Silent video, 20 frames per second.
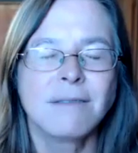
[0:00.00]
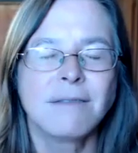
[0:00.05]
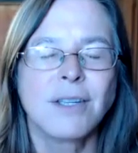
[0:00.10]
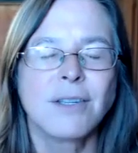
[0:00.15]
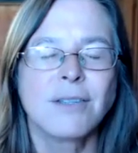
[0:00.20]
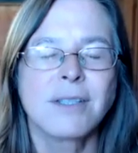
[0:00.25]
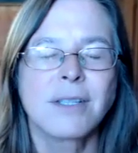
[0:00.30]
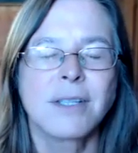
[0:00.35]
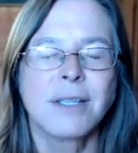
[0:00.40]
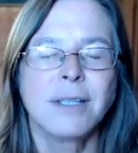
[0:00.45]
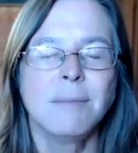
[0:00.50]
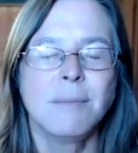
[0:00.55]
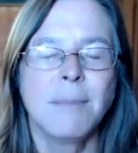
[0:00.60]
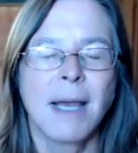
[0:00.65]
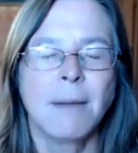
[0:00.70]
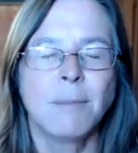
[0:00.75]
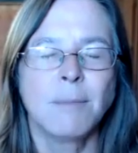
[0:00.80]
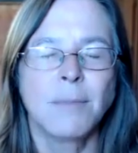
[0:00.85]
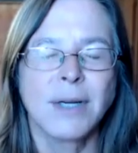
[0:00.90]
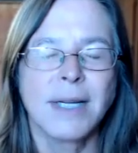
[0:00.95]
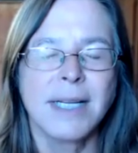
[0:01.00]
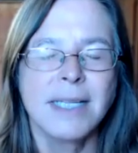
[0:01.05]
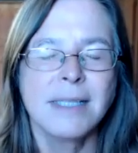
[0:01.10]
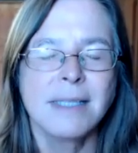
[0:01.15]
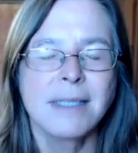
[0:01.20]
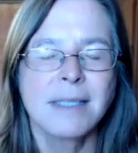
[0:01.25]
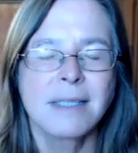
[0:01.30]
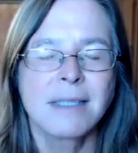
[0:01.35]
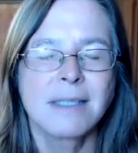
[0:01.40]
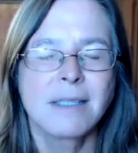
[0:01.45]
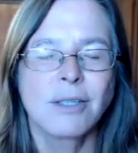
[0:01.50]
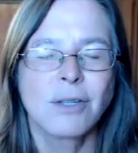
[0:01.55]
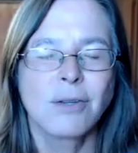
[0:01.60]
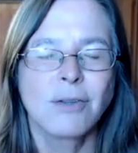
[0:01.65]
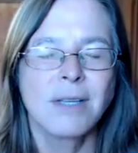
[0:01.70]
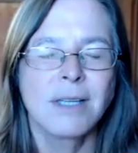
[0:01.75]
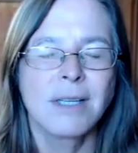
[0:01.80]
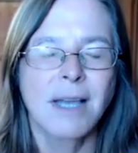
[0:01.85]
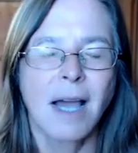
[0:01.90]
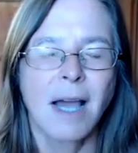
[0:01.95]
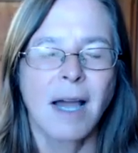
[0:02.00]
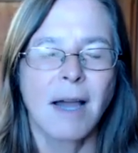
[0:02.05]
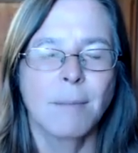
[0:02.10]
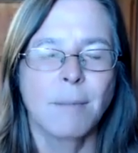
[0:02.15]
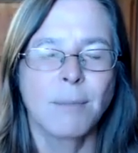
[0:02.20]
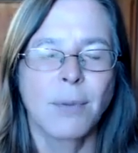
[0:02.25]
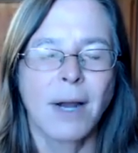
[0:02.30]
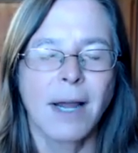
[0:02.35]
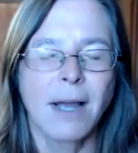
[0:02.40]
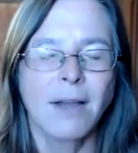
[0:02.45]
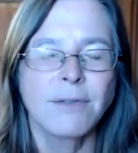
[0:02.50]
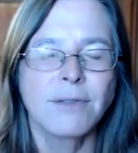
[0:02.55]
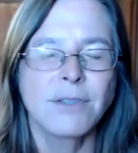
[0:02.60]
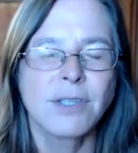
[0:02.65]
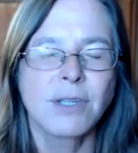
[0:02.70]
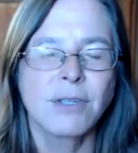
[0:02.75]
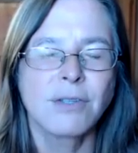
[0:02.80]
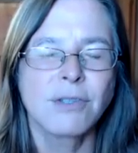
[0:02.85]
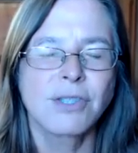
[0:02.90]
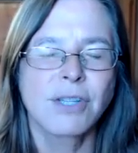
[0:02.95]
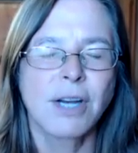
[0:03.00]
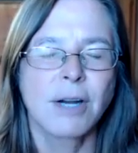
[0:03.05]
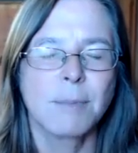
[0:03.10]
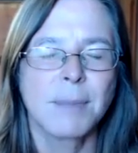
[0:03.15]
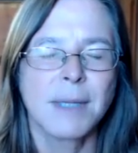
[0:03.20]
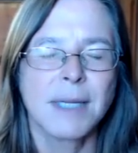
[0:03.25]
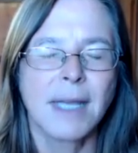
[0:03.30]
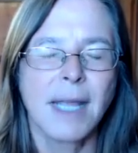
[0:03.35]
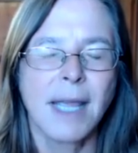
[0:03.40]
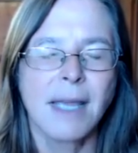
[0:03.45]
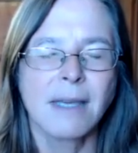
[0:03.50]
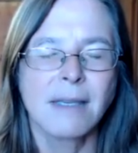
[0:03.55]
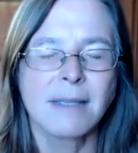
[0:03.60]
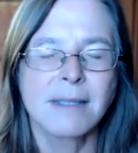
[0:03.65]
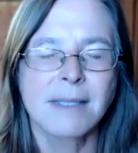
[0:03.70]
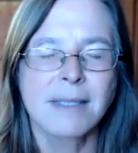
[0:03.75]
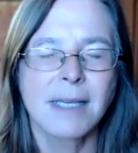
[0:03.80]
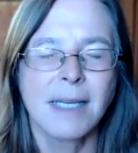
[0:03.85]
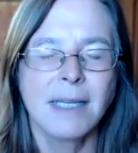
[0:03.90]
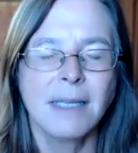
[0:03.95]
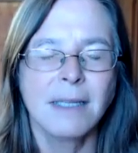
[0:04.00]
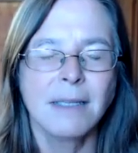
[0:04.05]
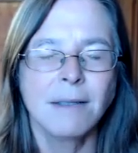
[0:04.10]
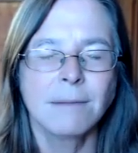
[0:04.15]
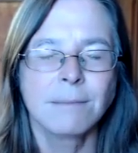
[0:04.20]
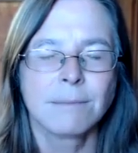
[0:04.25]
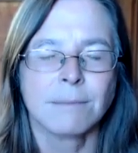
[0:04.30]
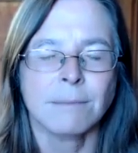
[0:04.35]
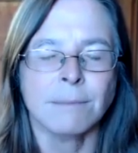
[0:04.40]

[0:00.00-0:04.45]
of those good memories. Do the calm breath, two sharp inhales in.